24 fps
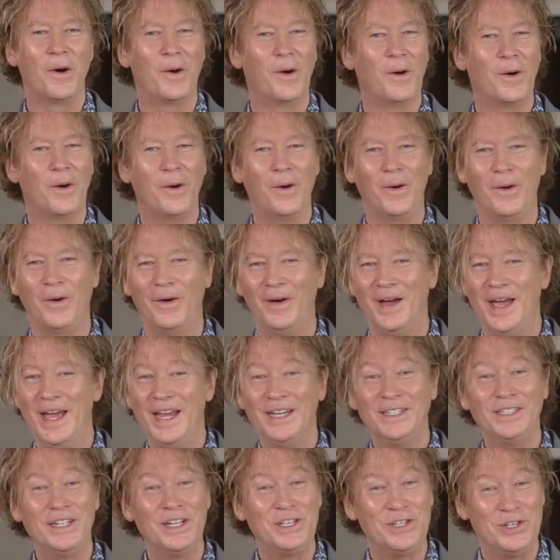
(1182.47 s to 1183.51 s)
Oh,
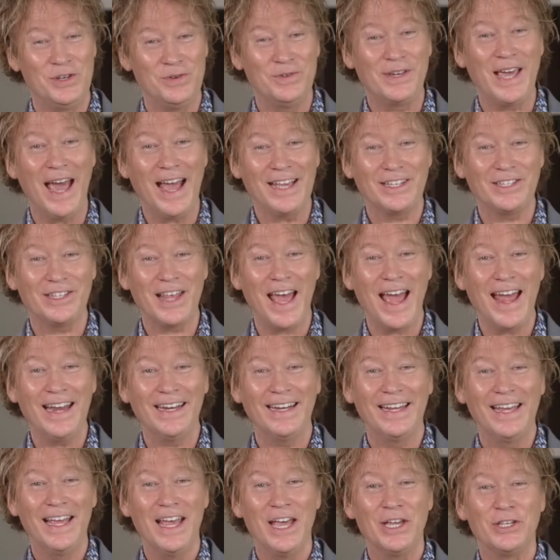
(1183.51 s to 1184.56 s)
did you catch
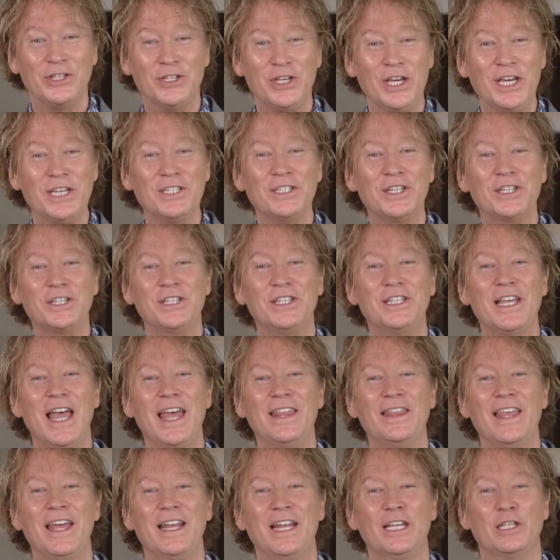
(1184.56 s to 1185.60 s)
that? Jesus
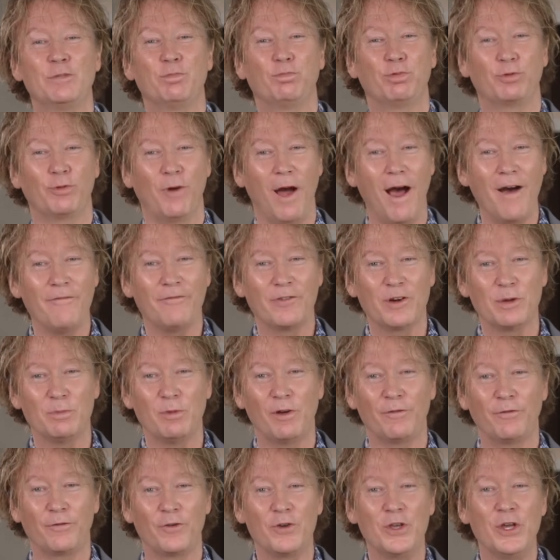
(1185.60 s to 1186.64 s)
said that it's
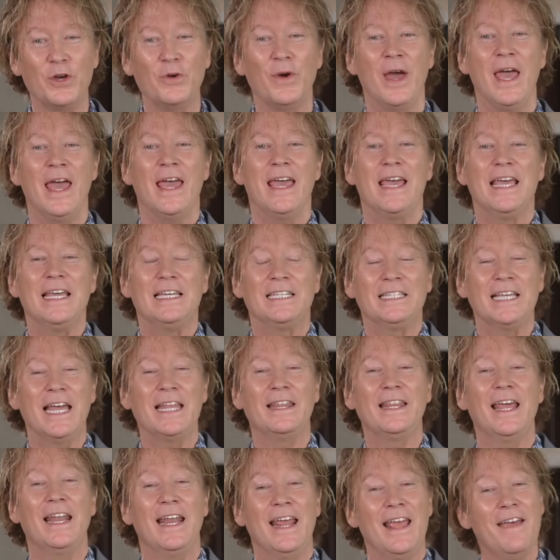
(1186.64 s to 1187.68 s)
profitable for you. He
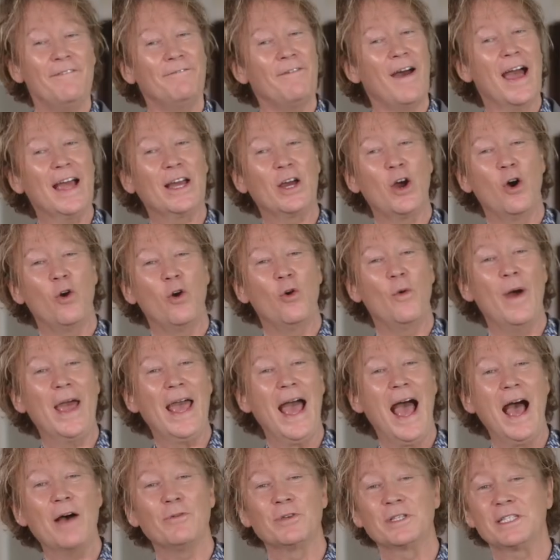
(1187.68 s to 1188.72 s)
said that if I go away,
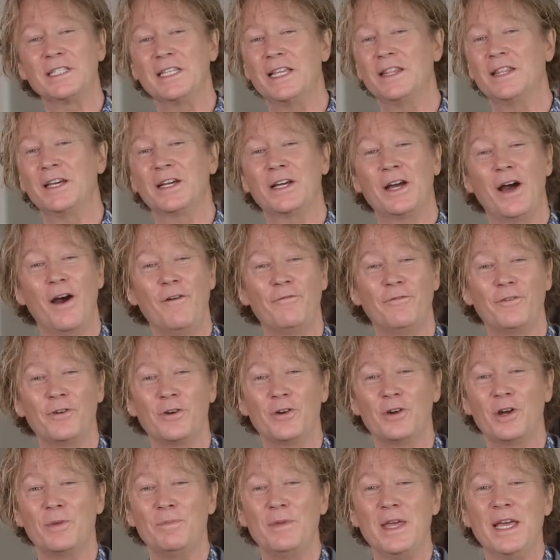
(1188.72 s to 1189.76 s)
I will send the
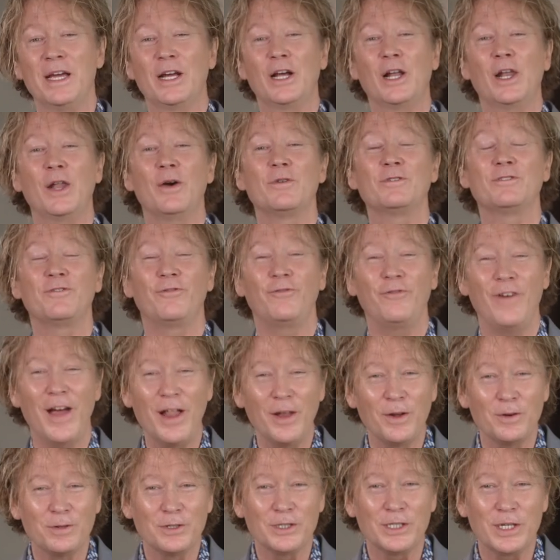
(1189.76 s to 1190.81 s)
Comforter to be in close
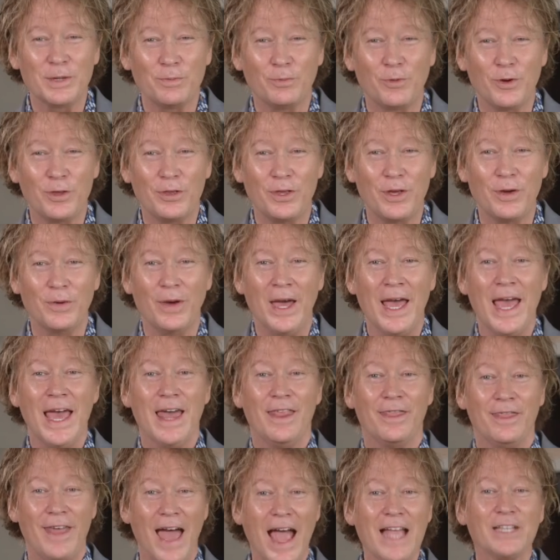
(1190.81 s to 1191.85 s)
fellowship with you.
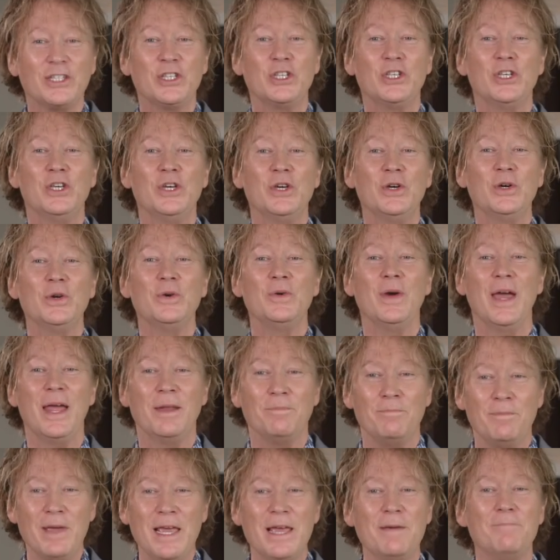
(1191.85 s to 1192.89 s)
That's you
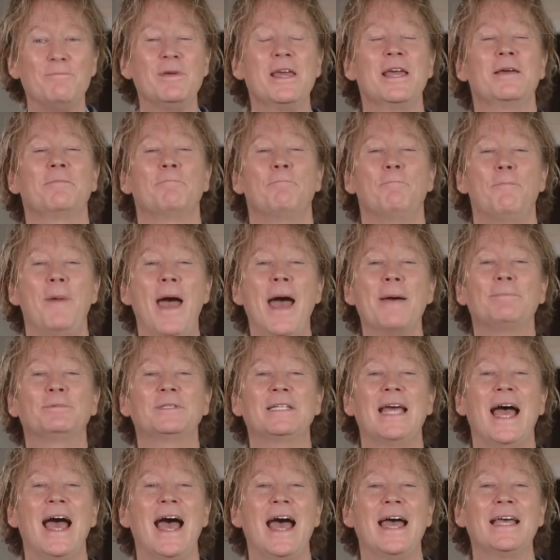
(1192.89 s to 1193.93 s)
and me being
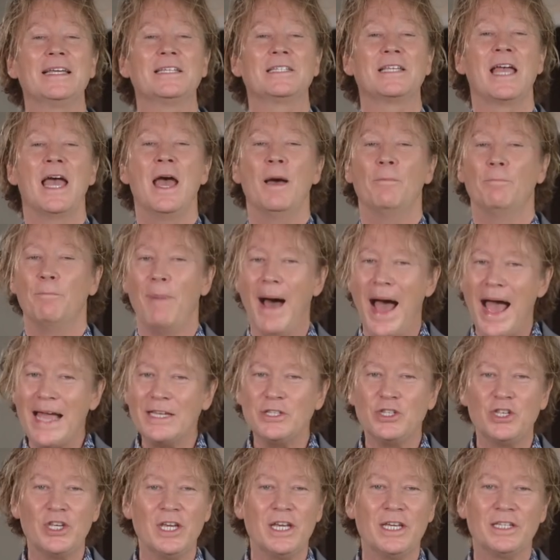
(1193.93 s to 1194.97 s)
baptized by
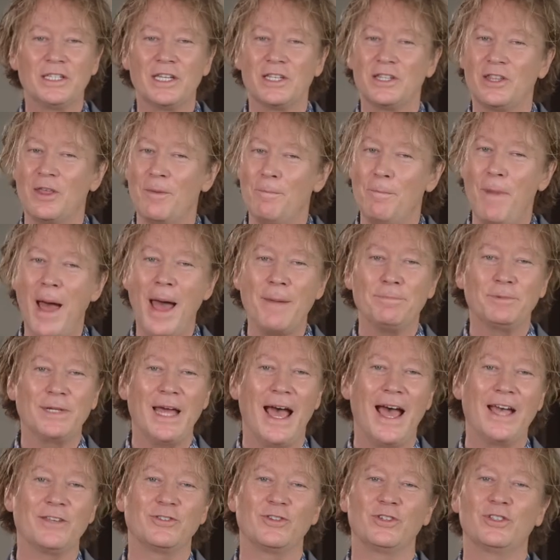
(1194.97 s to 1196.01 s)
Jesus, the
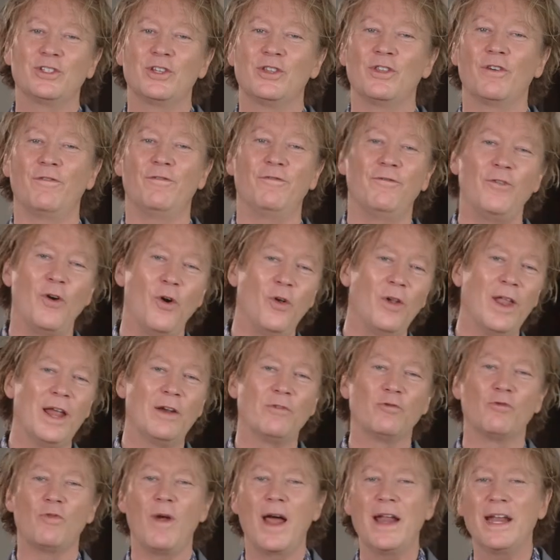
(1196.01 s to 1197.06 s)
baptizer, to the full
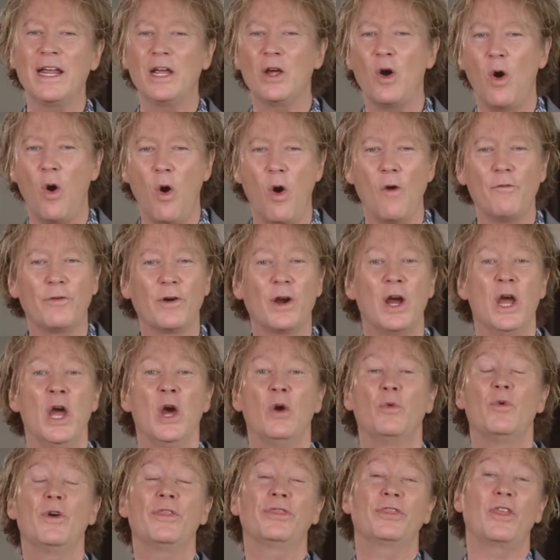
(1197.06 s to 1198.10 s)
and running over
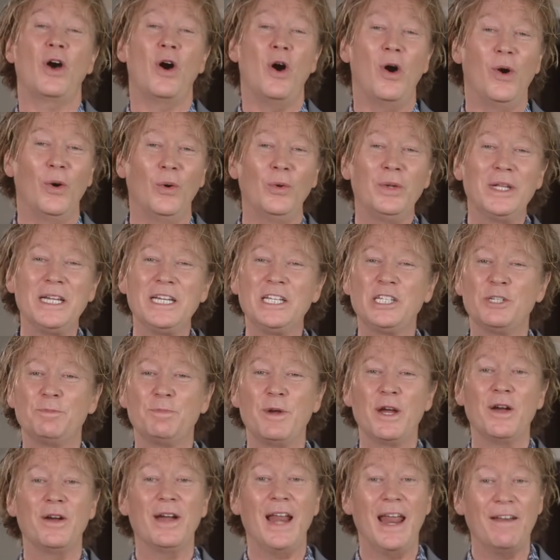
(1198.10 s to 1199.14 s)
with the Holy
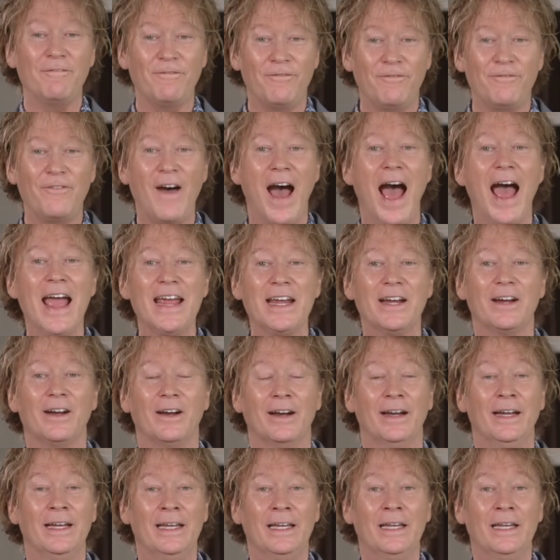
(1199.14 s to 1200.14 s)
Spirit and fire.